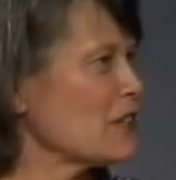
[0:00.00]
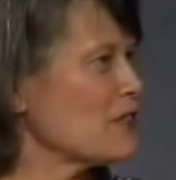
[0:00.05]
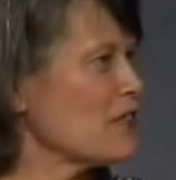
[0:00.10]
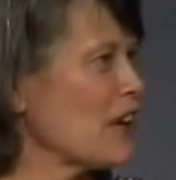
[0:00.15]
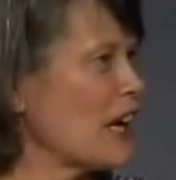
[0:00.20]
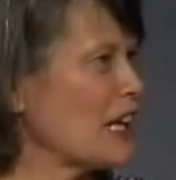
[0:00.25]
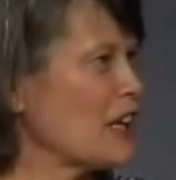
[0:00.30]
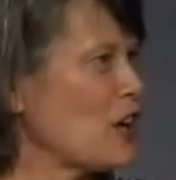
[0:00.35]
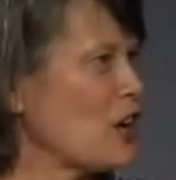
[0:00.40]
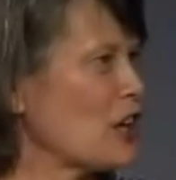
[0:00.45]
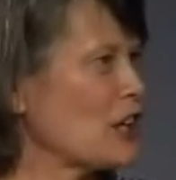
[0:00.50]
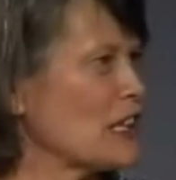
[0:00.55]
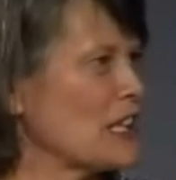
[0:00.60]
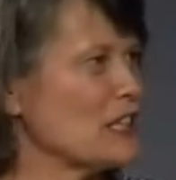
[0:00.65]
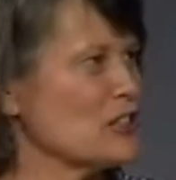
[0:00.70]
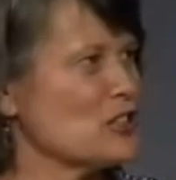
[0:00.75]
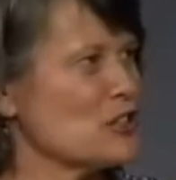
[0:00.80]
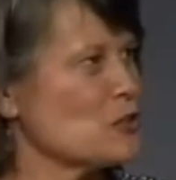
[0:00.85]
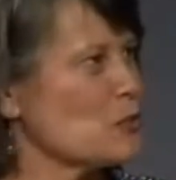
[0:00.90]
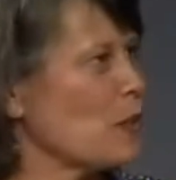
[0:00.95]
of fine art
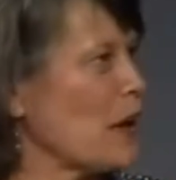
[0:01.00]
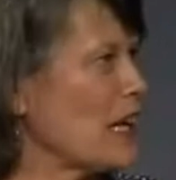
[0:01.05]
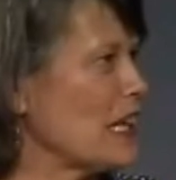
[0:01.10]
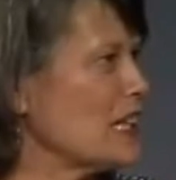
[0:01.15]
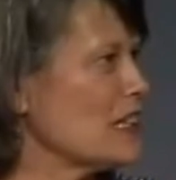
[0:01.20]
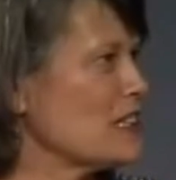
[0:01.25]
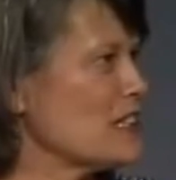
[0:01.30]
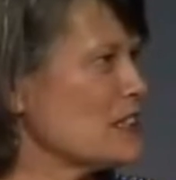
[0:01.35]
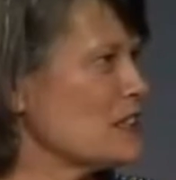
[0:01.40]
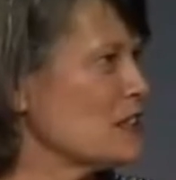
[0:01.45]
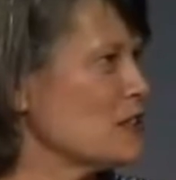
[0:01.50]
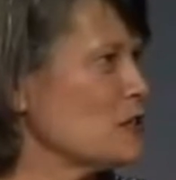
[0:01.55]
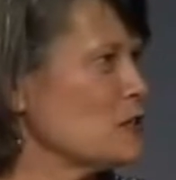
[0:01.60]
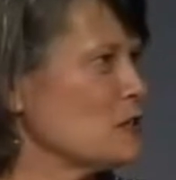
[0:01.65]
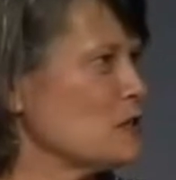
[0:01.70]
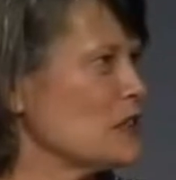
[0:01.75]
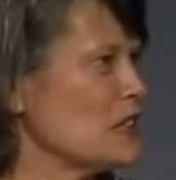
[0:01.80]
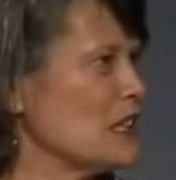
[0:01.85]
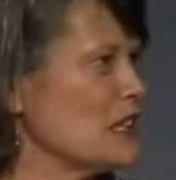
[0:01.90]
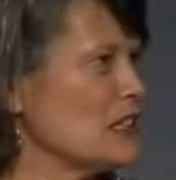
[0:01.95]
and just went
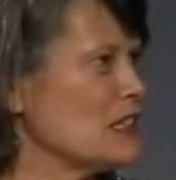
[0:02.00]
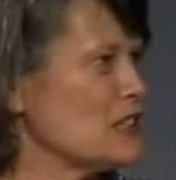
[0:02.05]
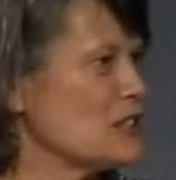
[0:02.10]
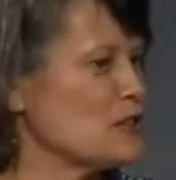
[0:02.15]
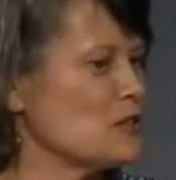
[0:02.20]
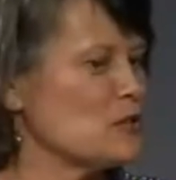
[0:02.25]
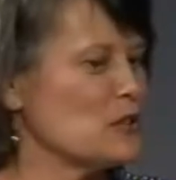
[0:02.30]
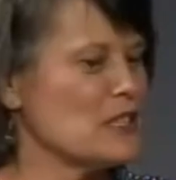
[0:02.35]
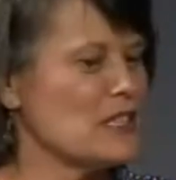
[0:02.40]
into